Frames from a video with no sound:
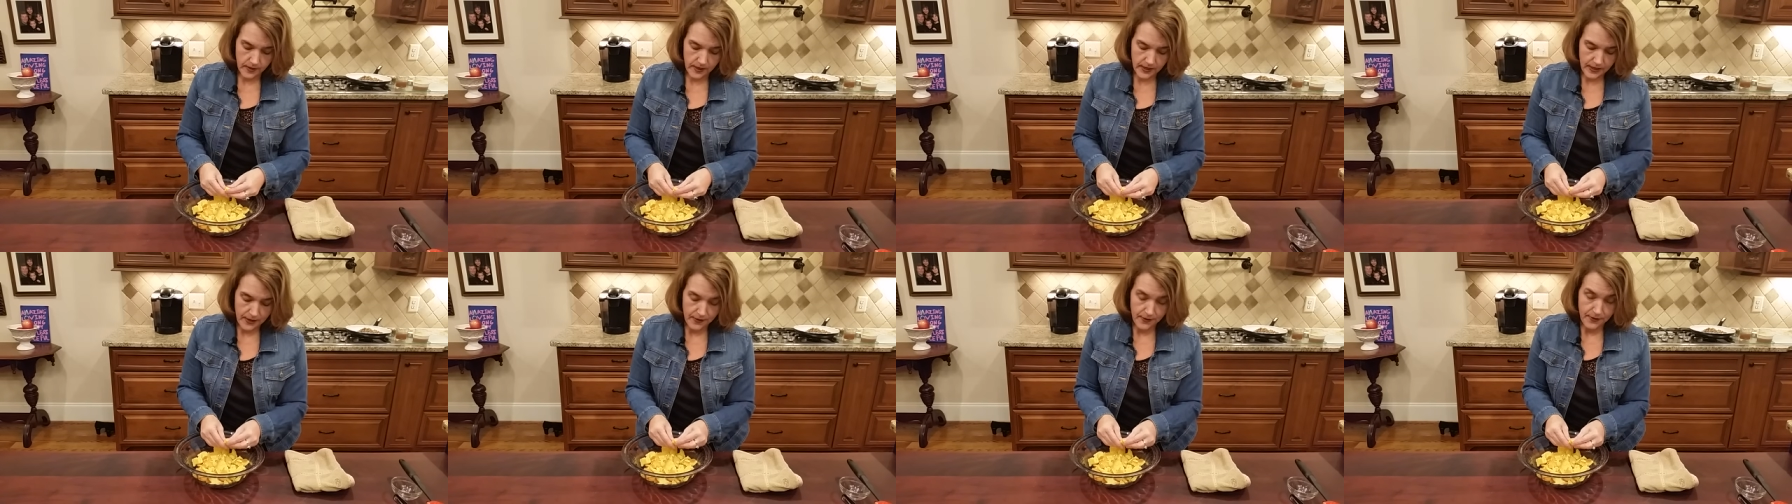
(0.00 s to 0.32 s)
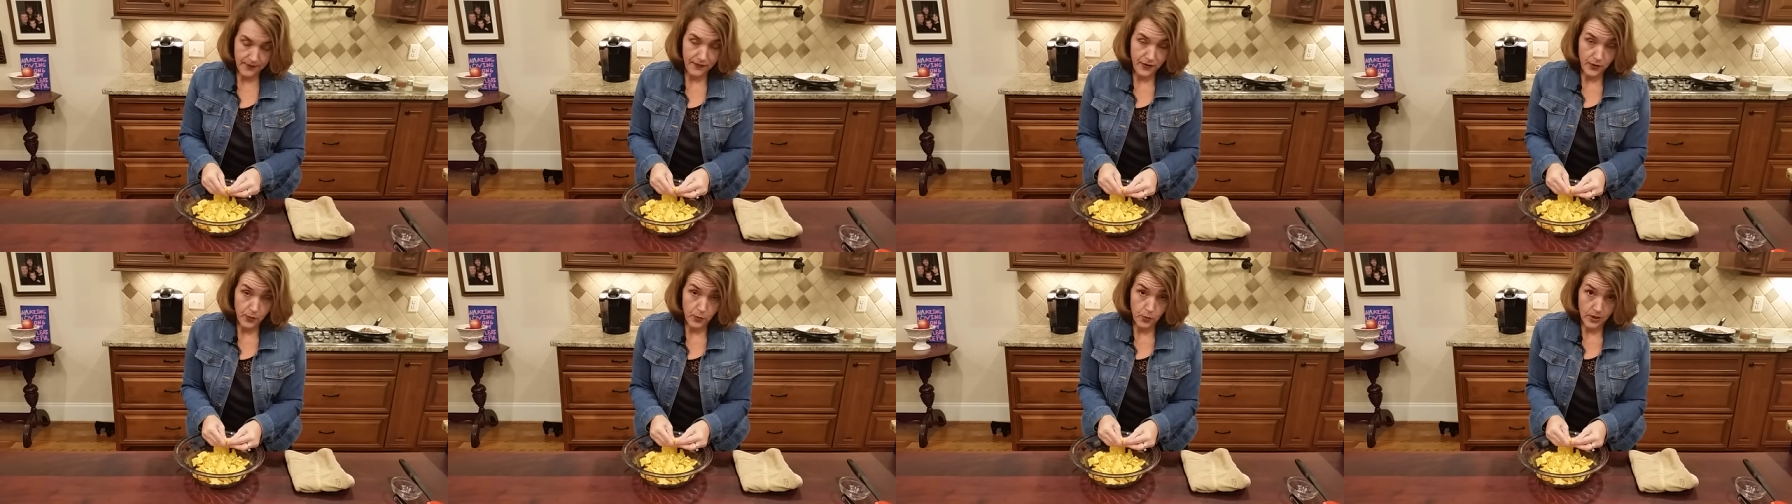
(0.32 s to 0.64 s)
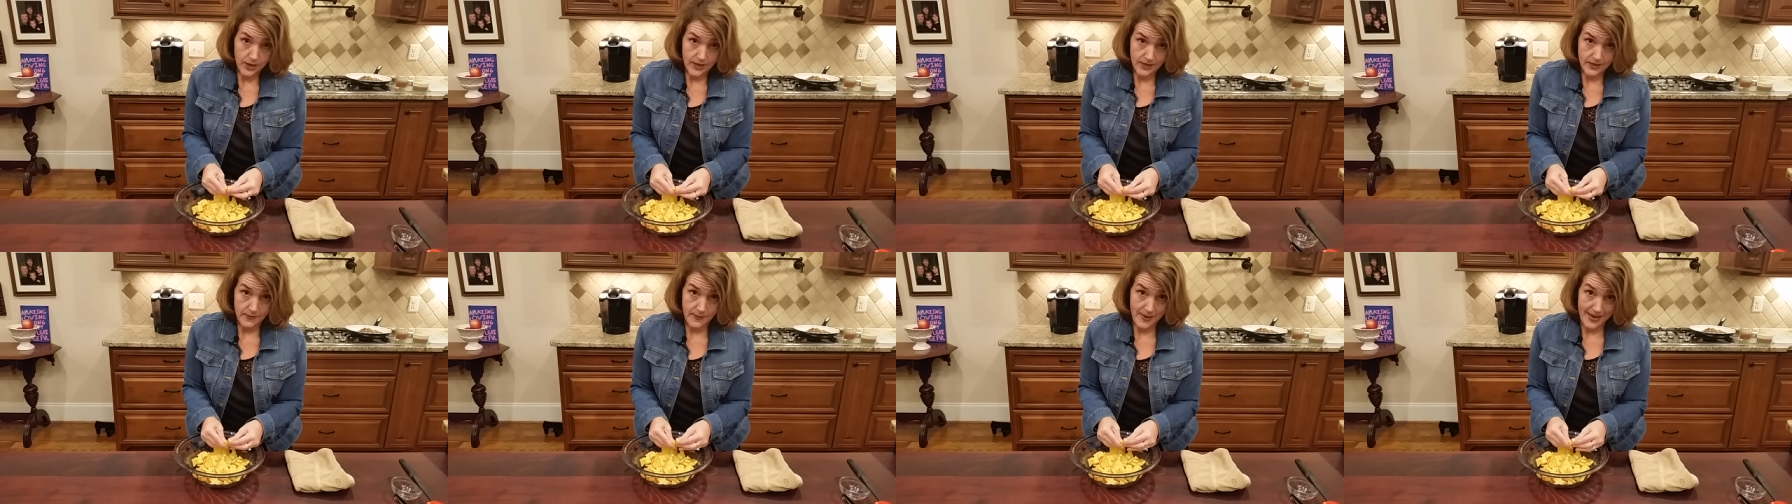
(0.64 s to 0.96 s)
you know, if you
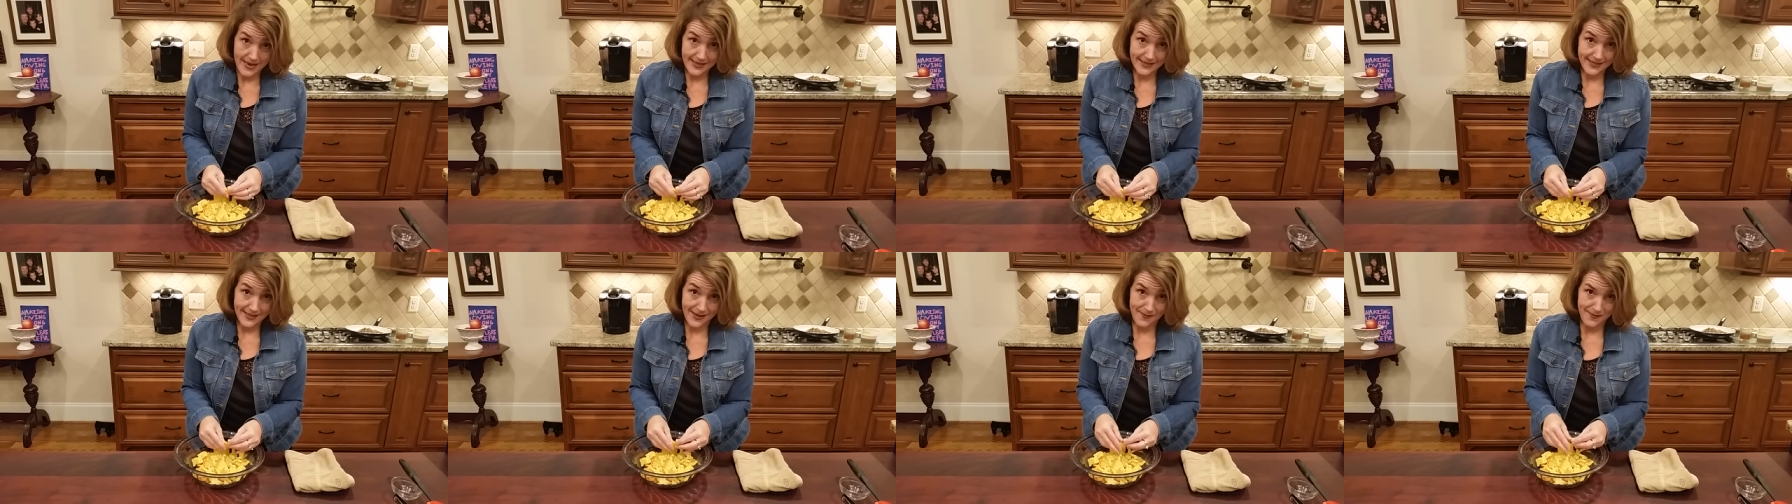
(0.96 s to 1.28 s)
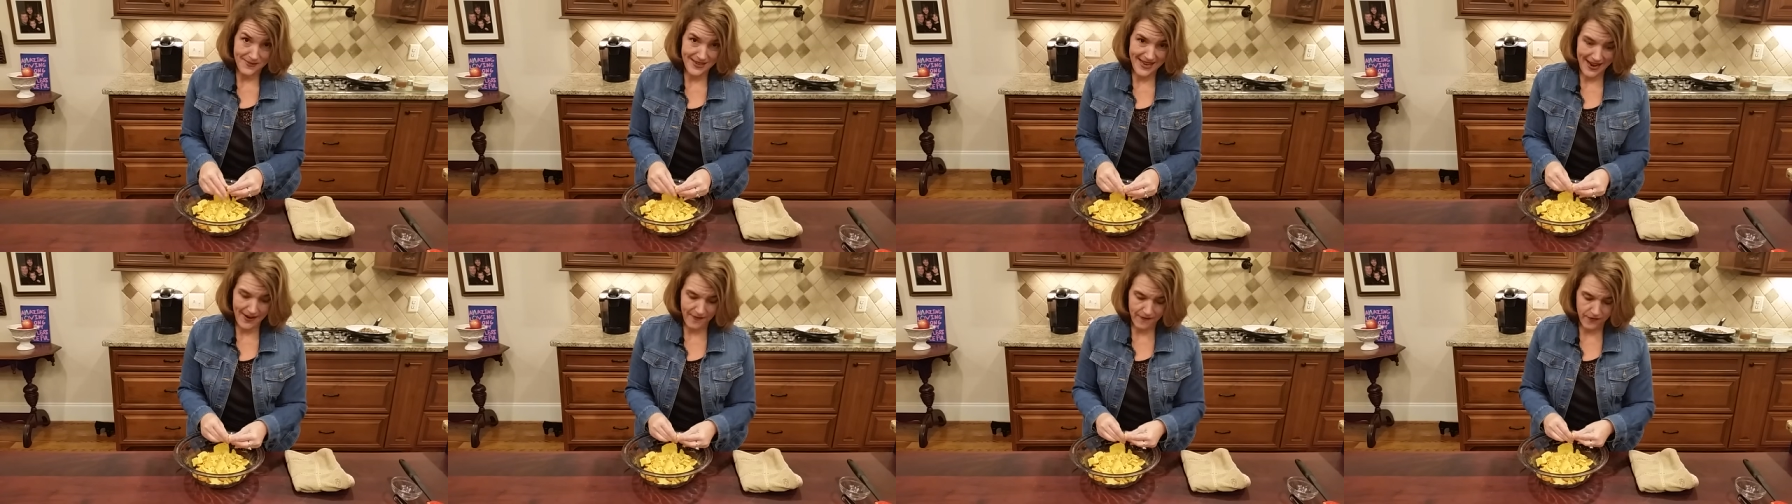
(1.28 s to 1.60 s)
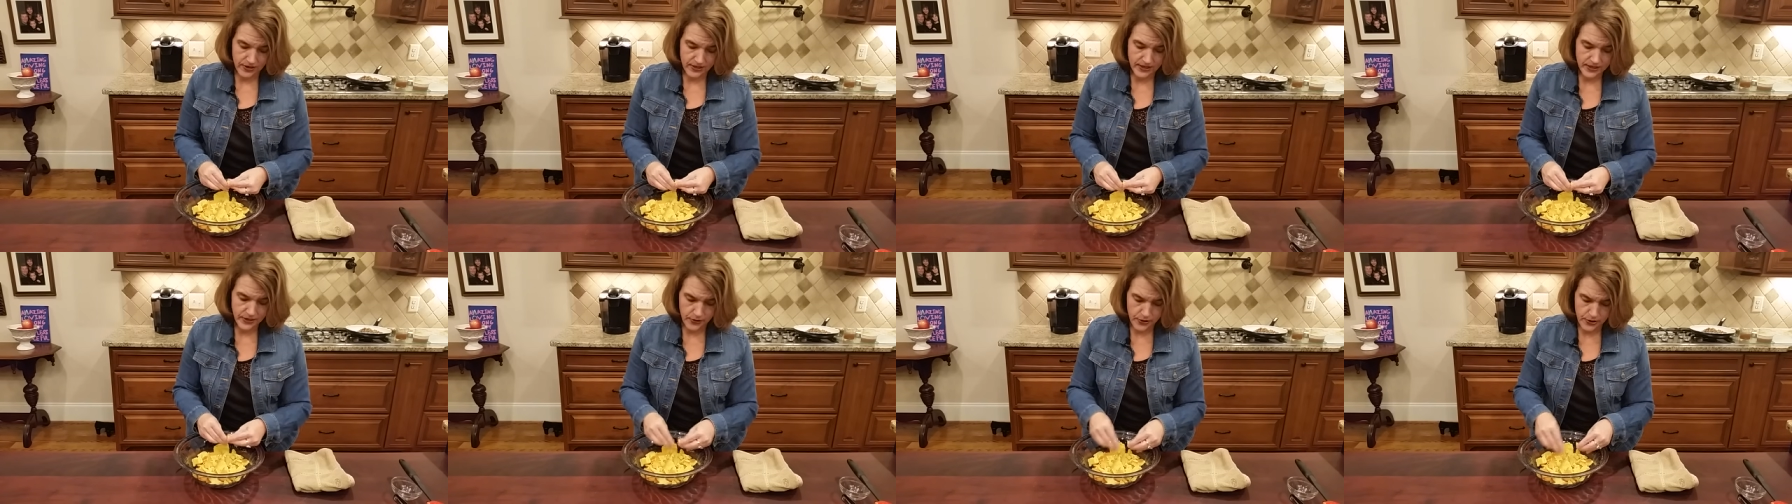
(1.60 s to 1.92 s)
wanted to make some to have
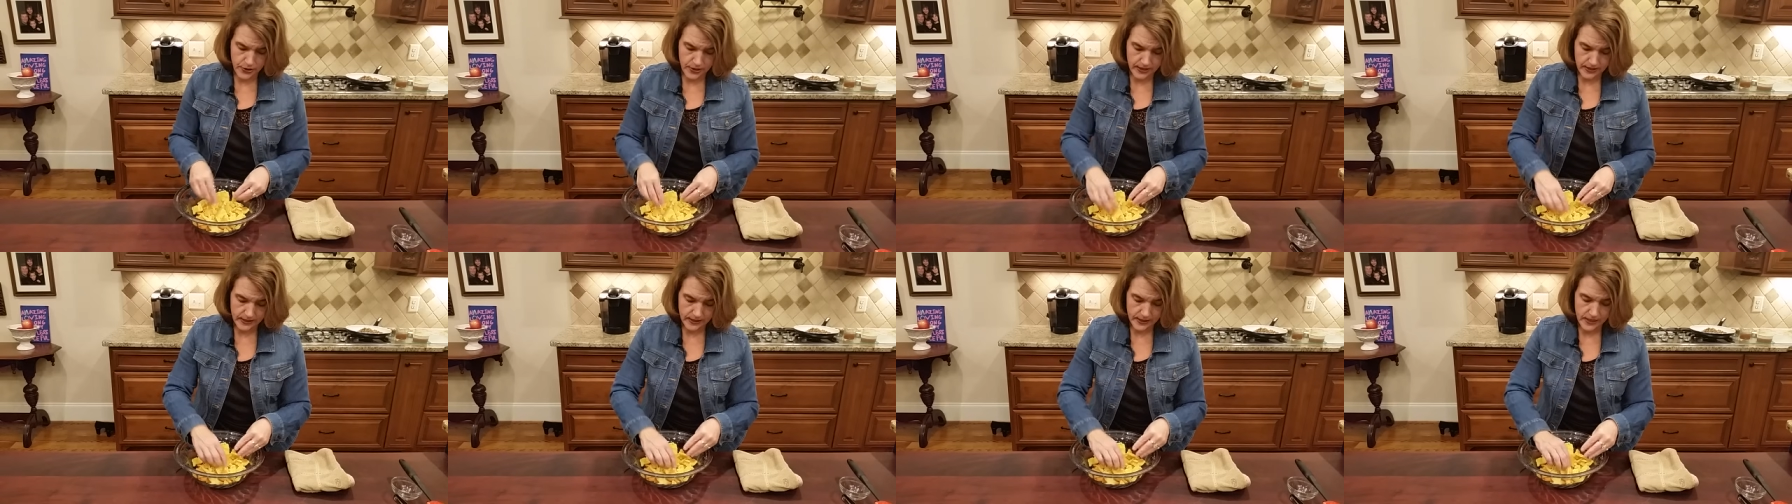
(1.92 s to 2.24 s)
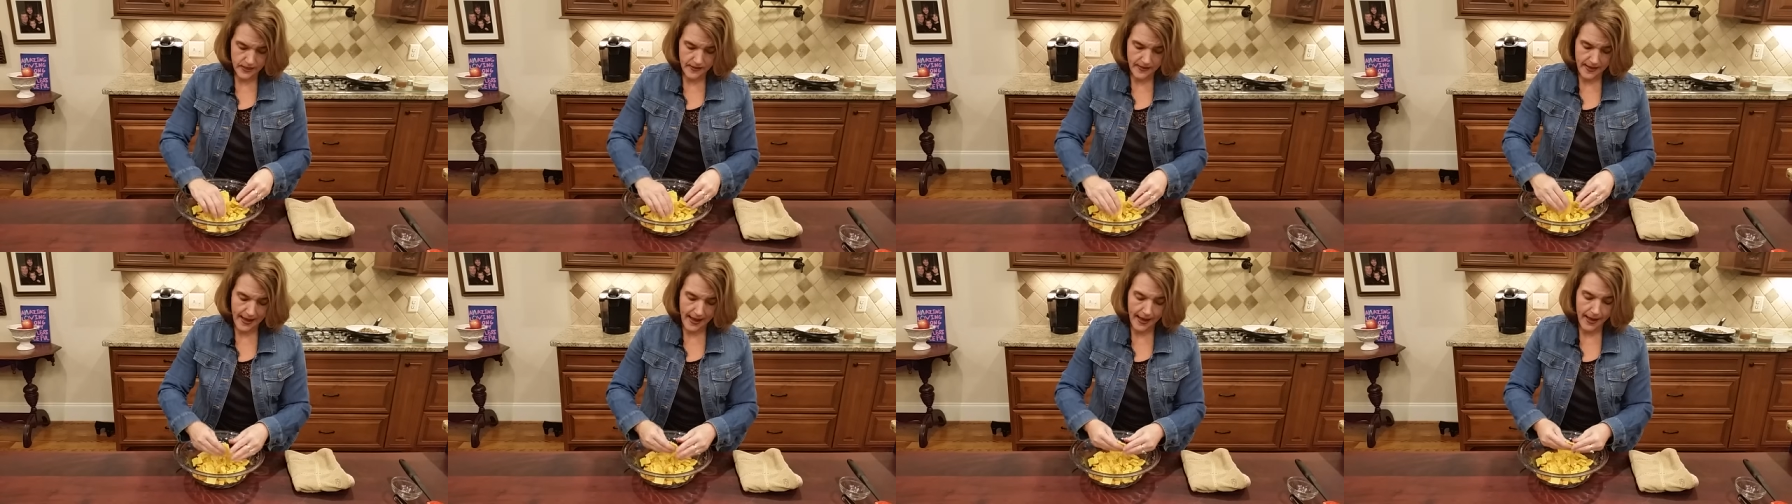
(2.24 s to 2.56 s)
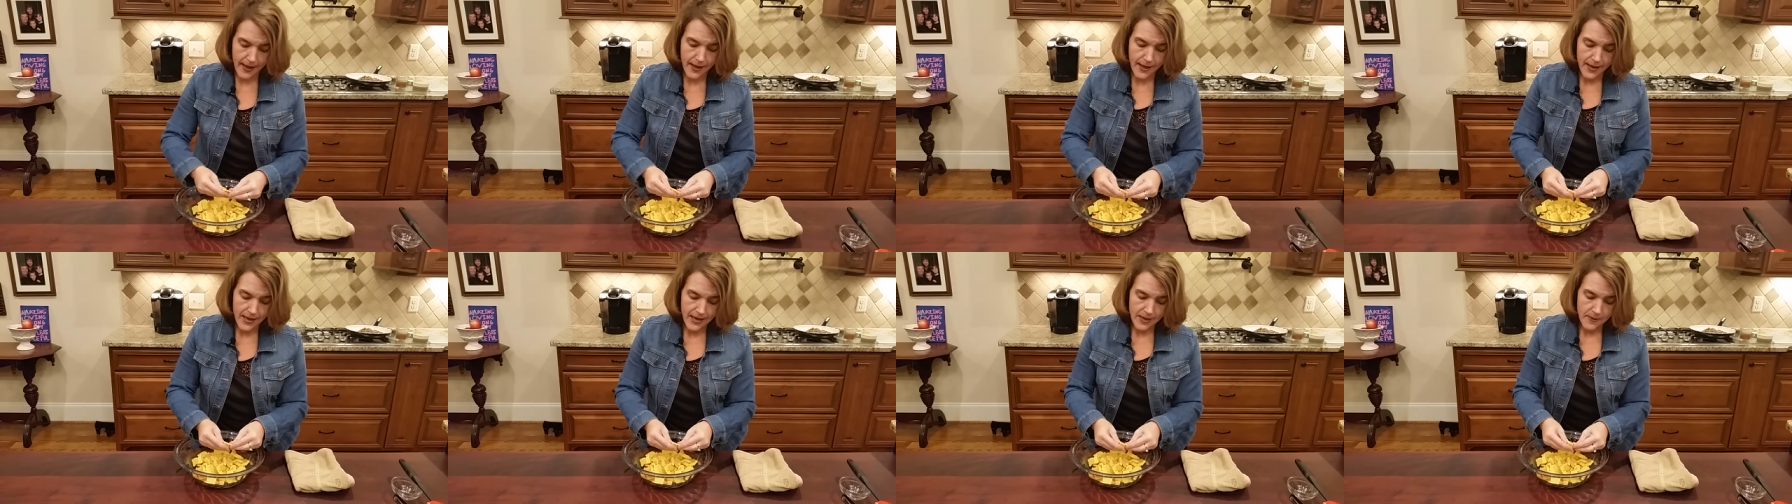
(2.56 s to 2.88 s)
for dinner, you can do
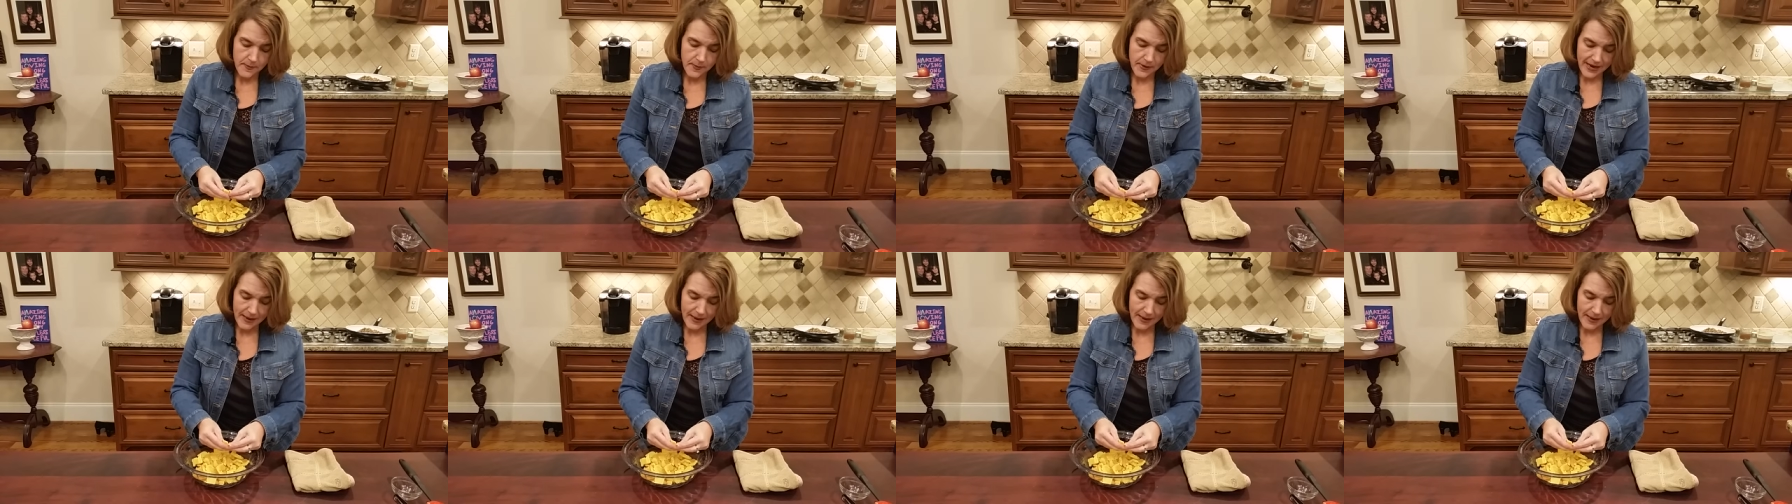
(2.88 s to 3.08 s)
that.